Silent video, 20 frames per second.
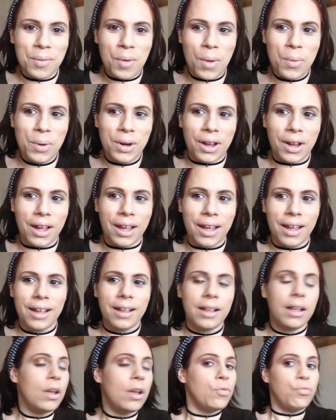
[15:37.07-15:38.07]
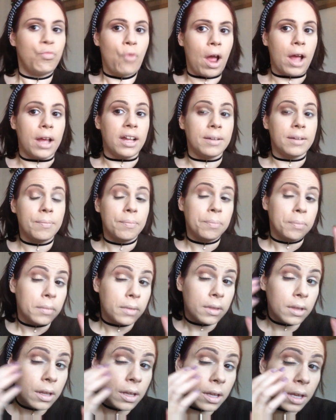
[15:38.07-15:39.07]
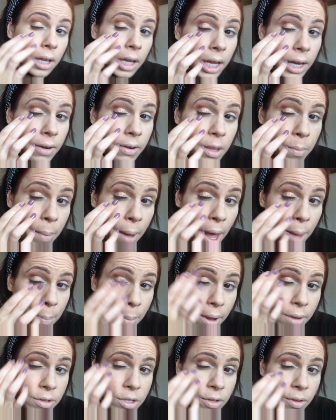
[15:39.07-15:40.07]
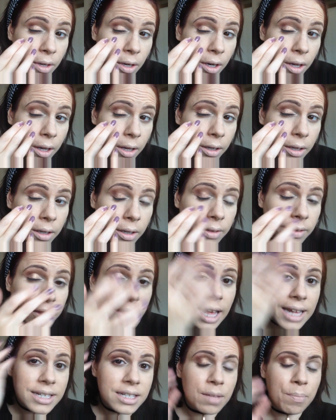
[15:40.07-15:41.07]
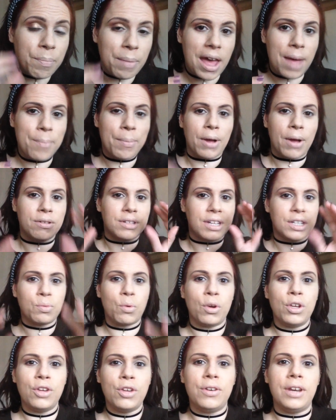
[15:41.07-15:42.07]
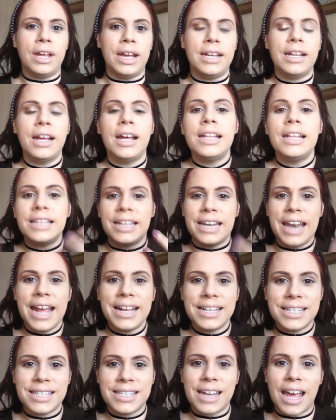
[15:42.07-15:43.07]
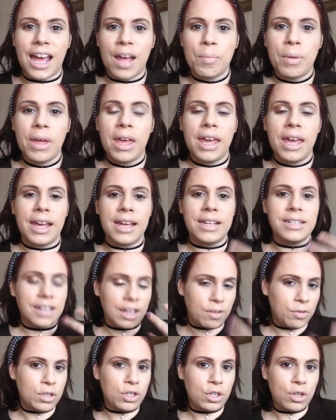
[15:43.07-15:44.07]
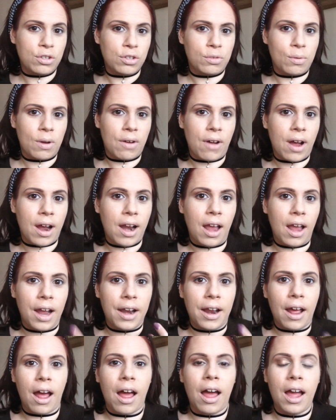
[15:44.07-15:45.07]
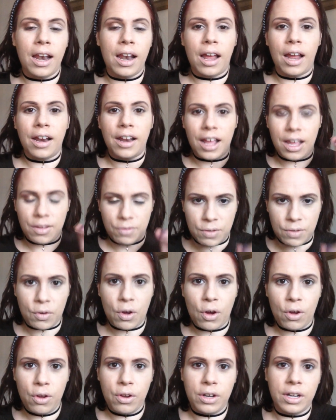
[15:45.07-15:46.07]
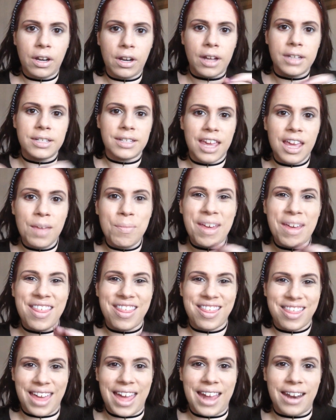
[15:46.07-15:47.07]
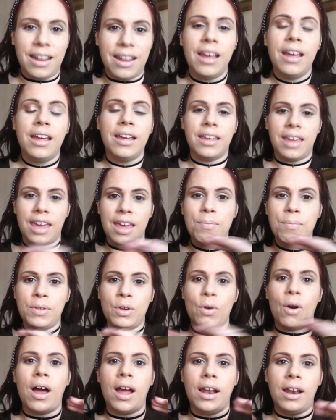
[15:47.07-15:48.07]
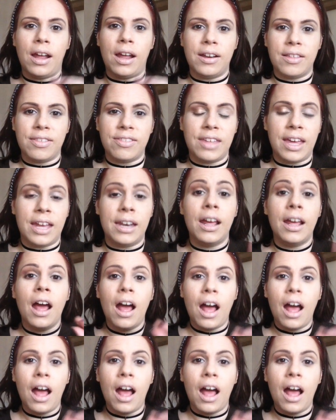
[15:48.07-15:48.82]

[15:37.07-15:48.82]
Why would I? Right, here are the bare bones of the look. That's the bare bones. That's what you need. The next step is, if you choose to wear eyeliner, eyeliner. If you've got hooded eyes, keep it thin. Keep your eyeliner thin.